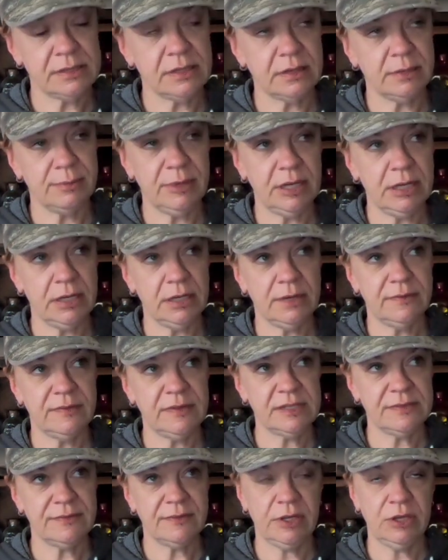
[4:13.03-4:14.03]
at the beginning of
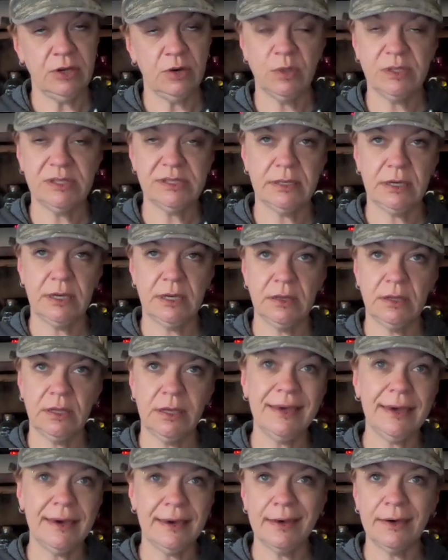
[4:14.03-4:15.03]
this video once again,
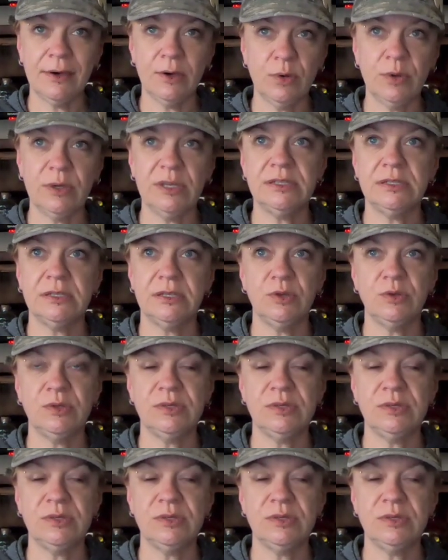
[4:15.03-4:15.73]
like I always do.